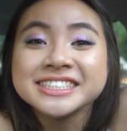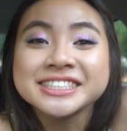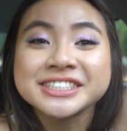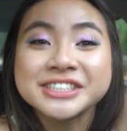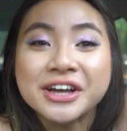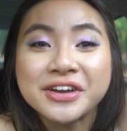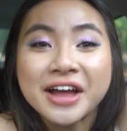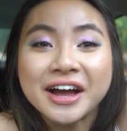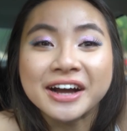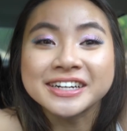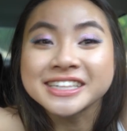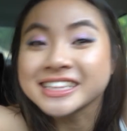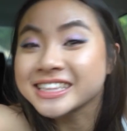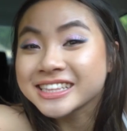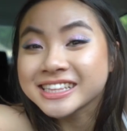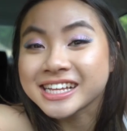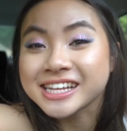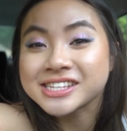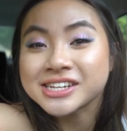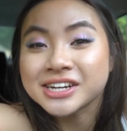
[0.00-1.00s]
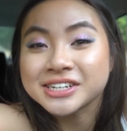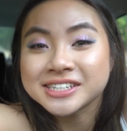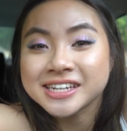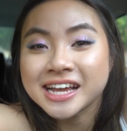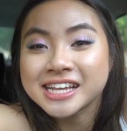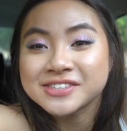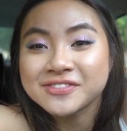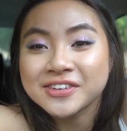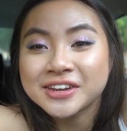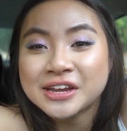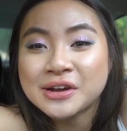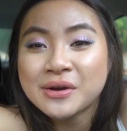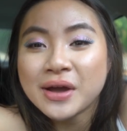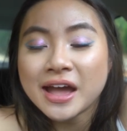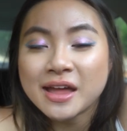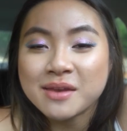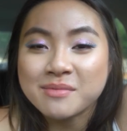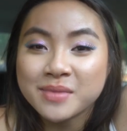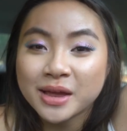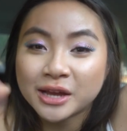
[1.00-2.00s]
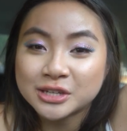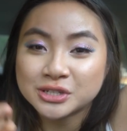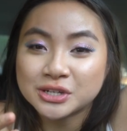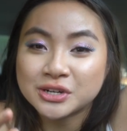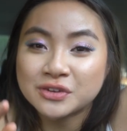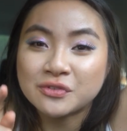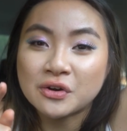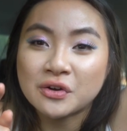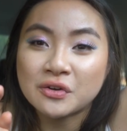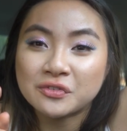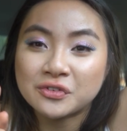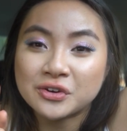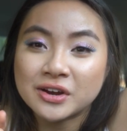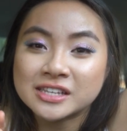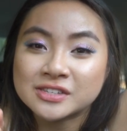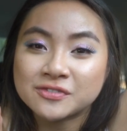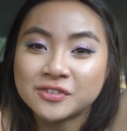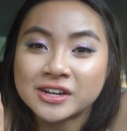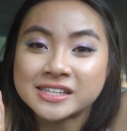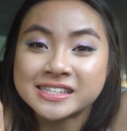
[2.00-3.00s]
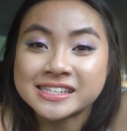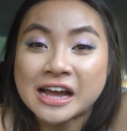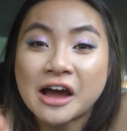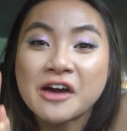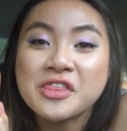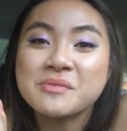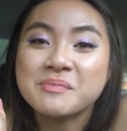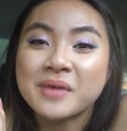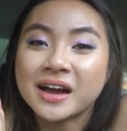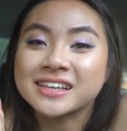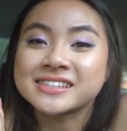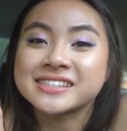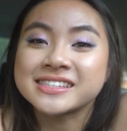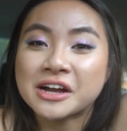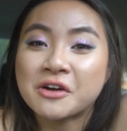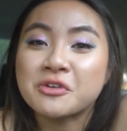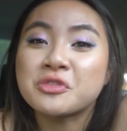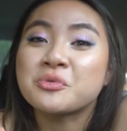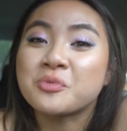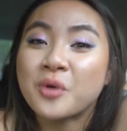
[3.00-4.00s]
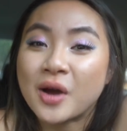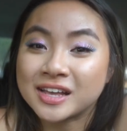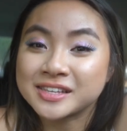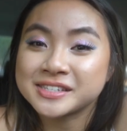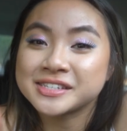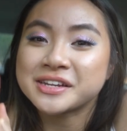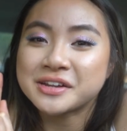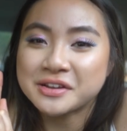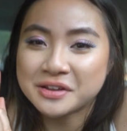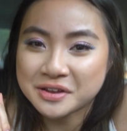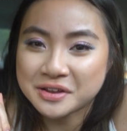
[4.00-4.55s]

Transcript: So yeah, let's start today's video and make sure to vote for us for the South by Southwest